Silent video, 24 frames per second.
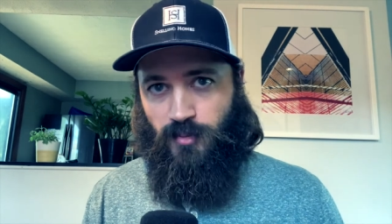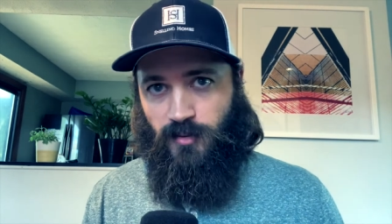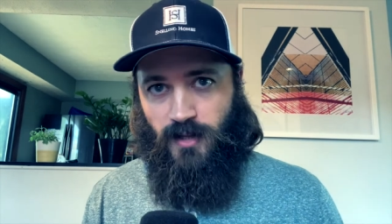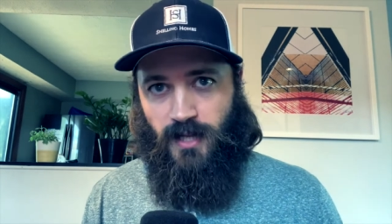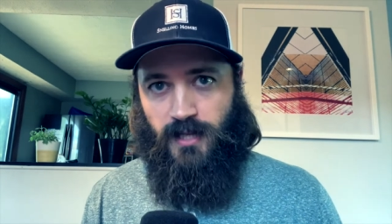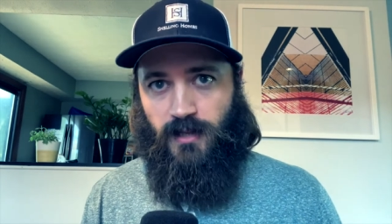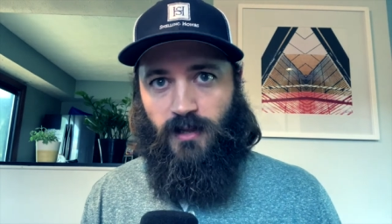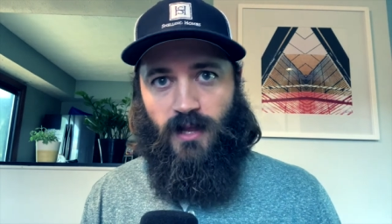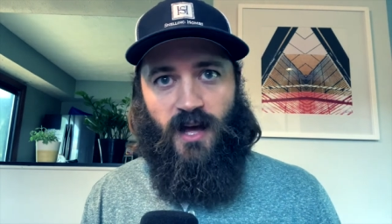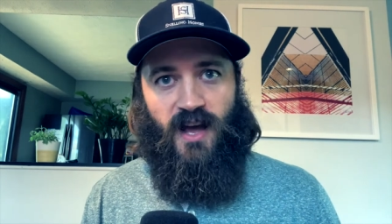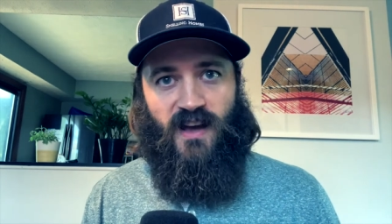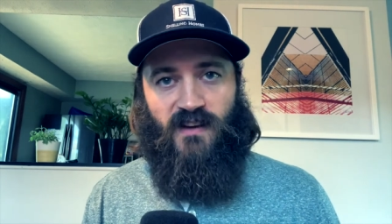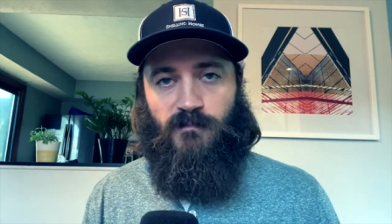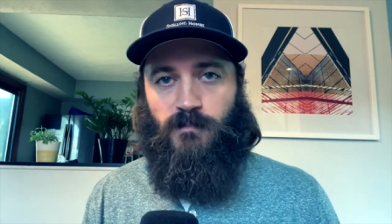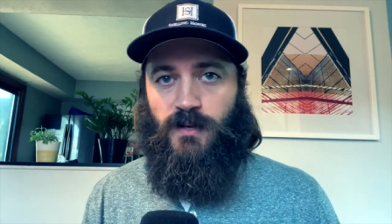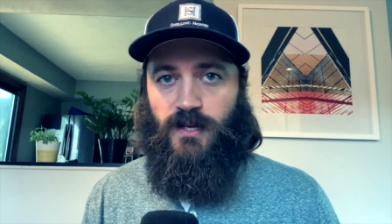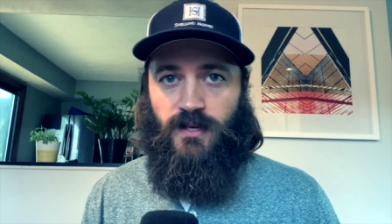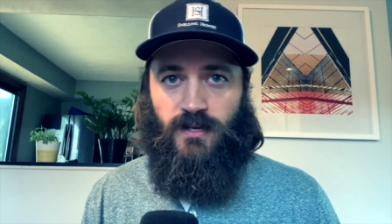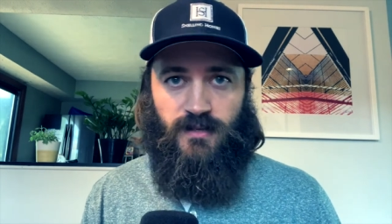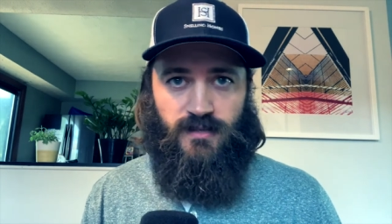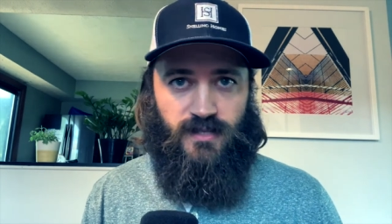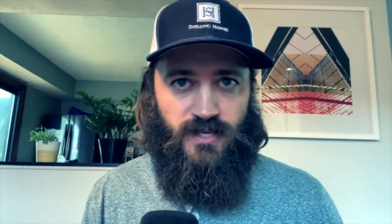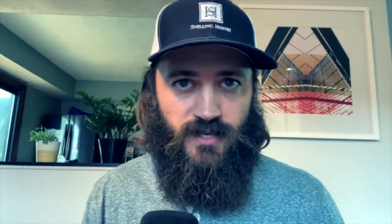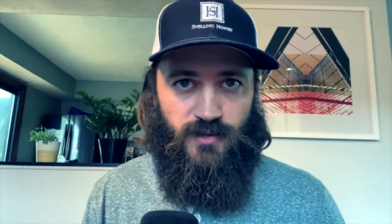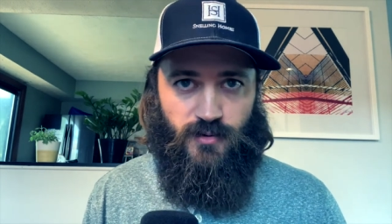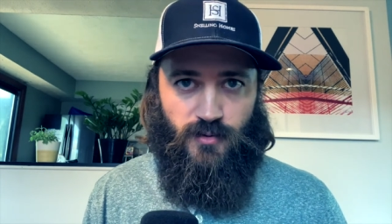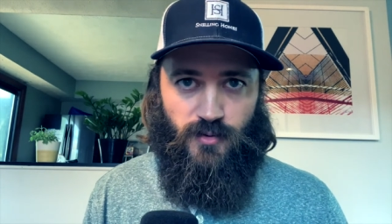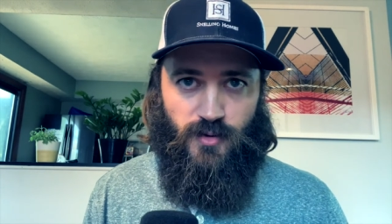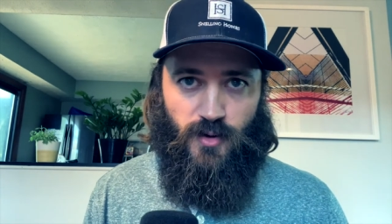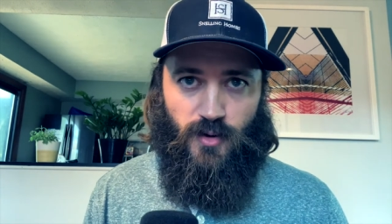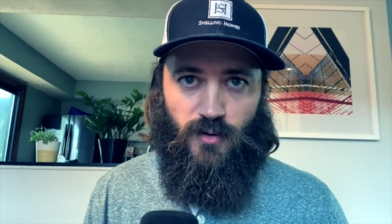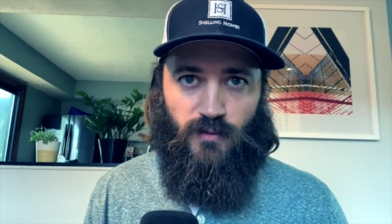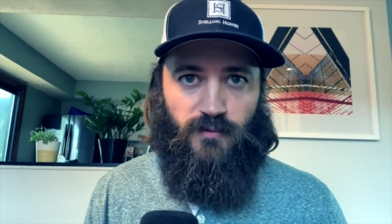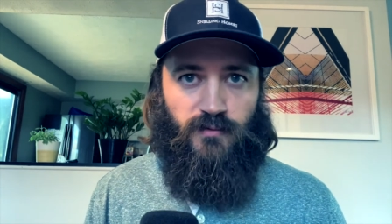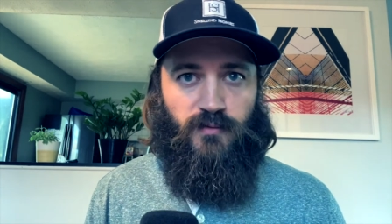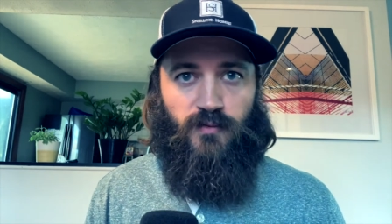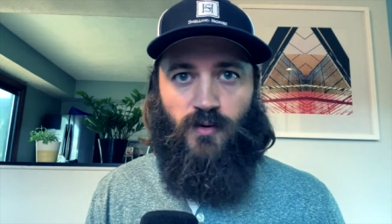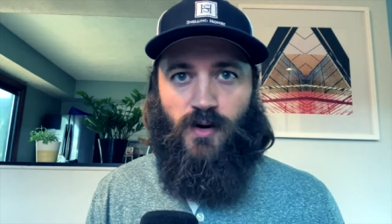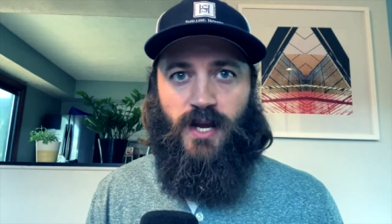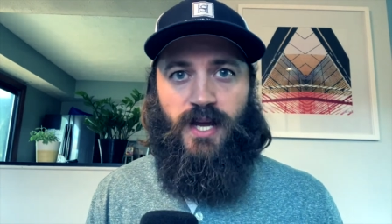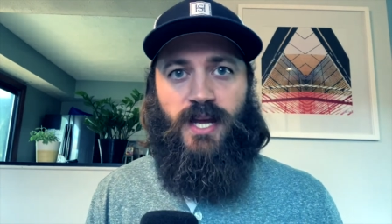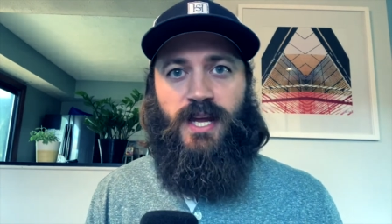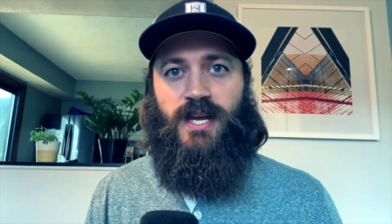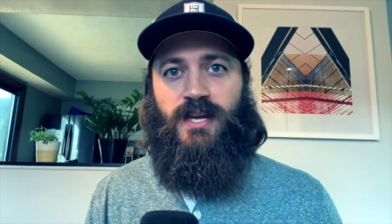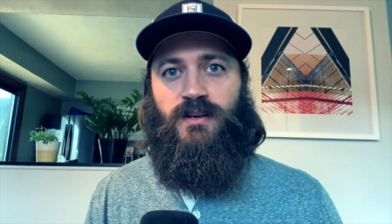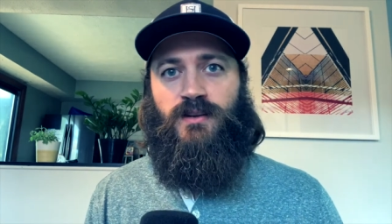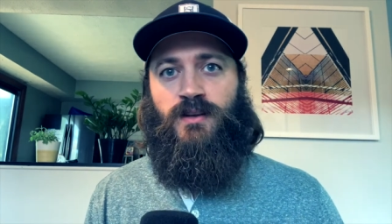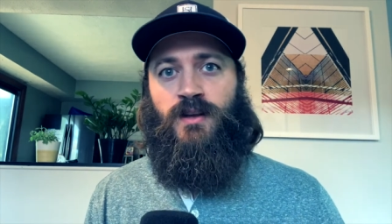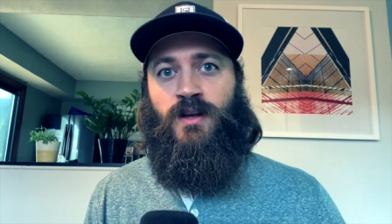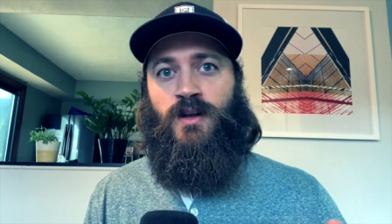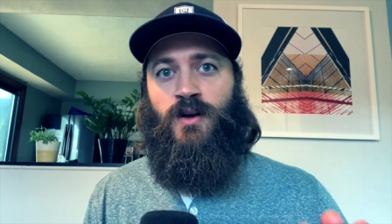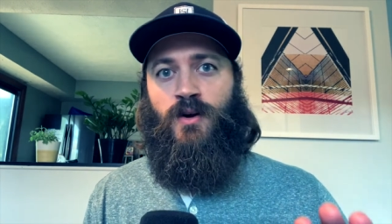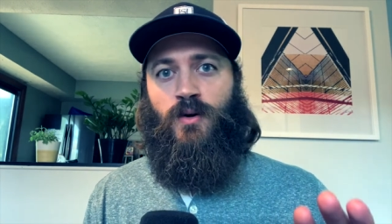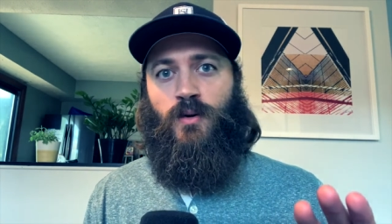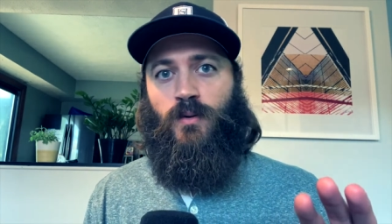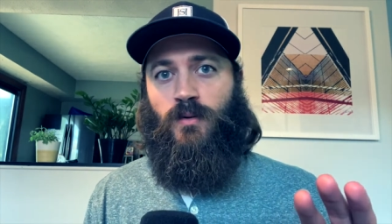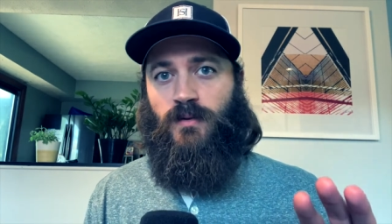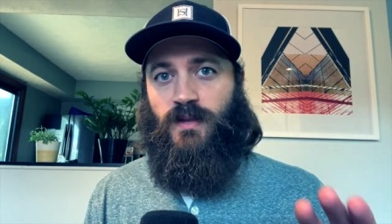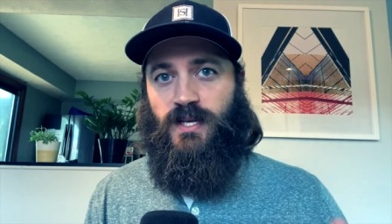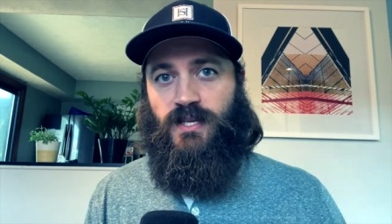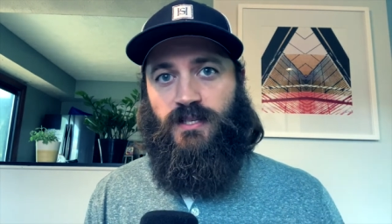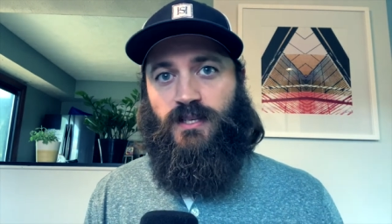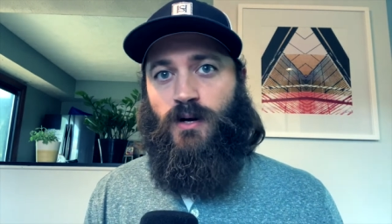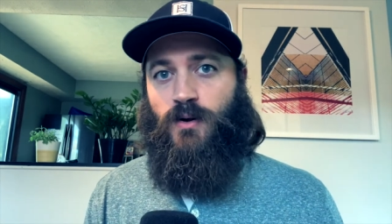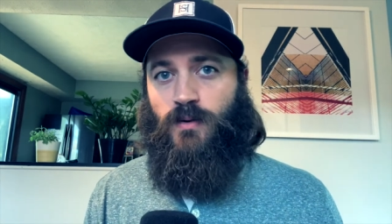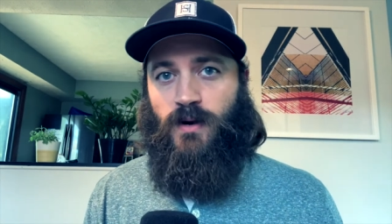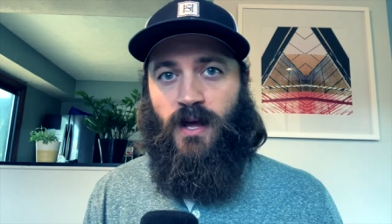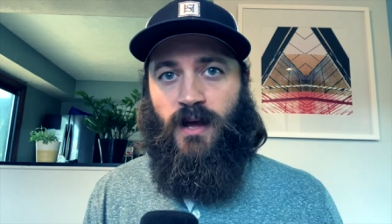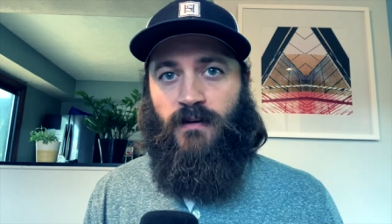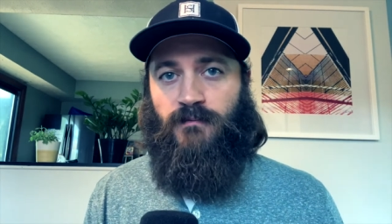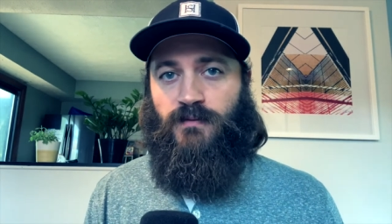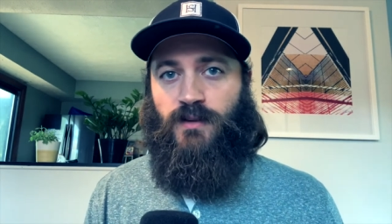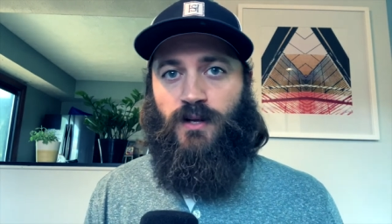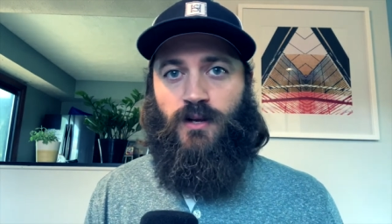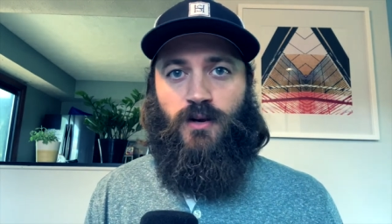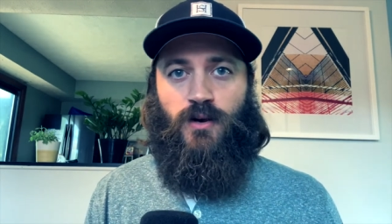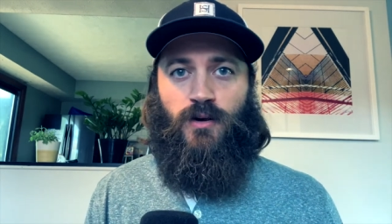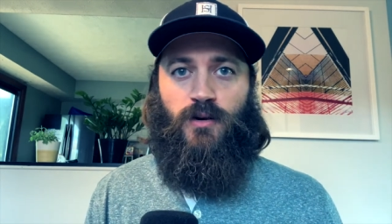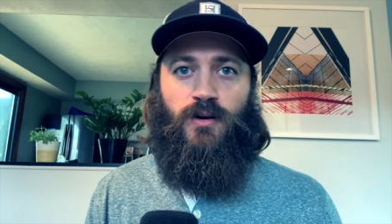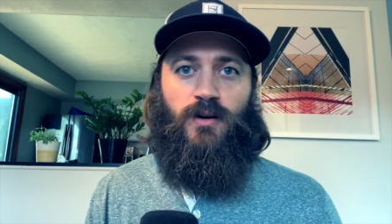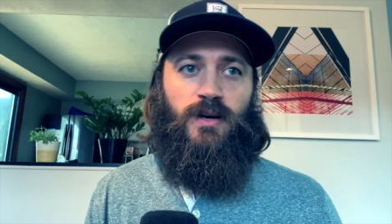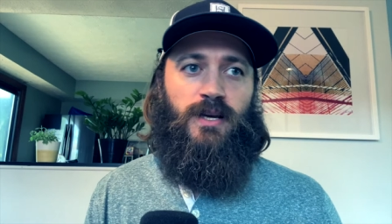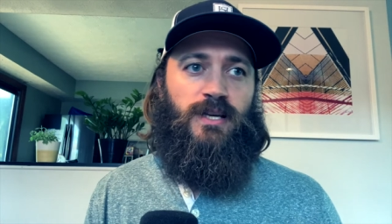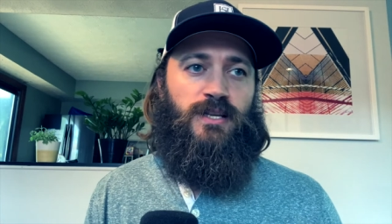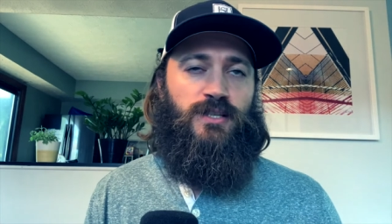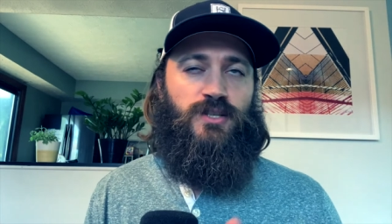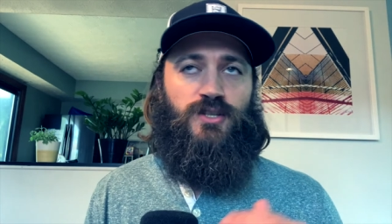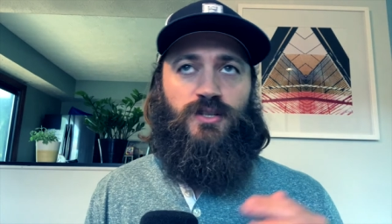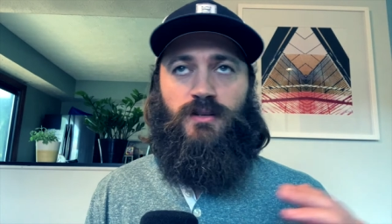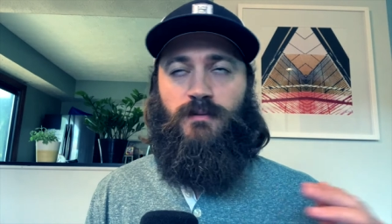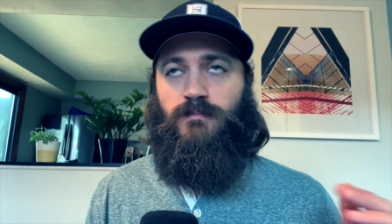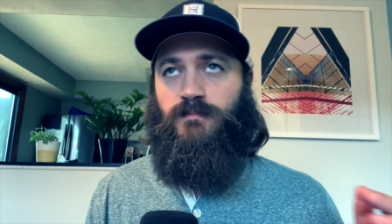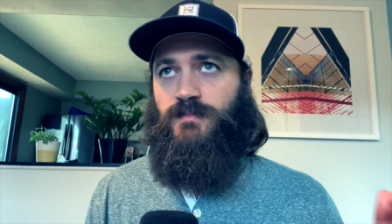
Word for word: play live because either they're afraid or they don't have the courage to,